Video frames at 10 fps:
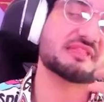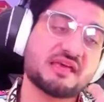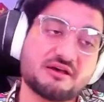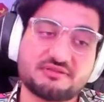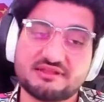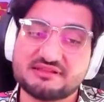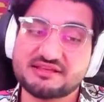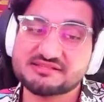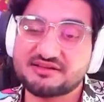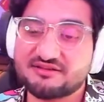Now then,
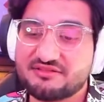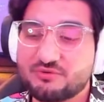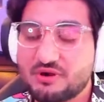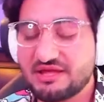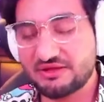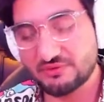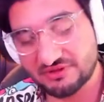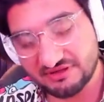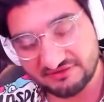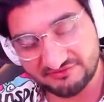that's out of the way.
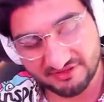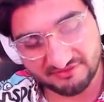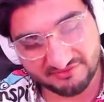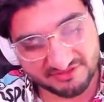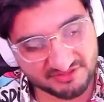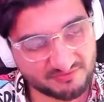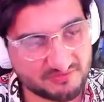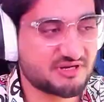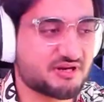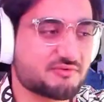Without any further ado,
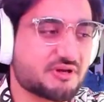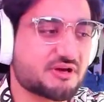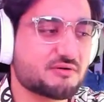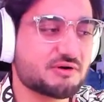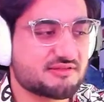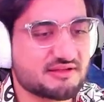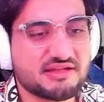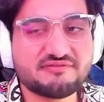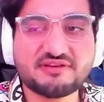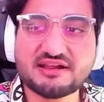here we go. The
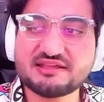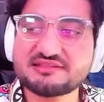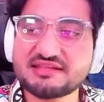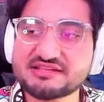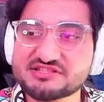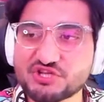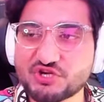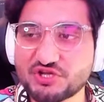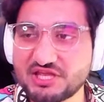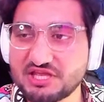NeverEnding
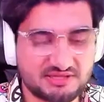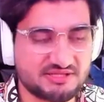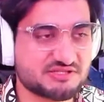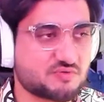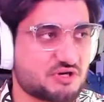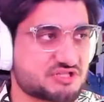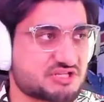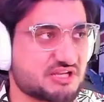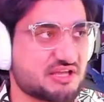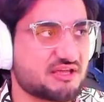Story. Let's watch
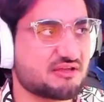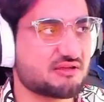it, eh?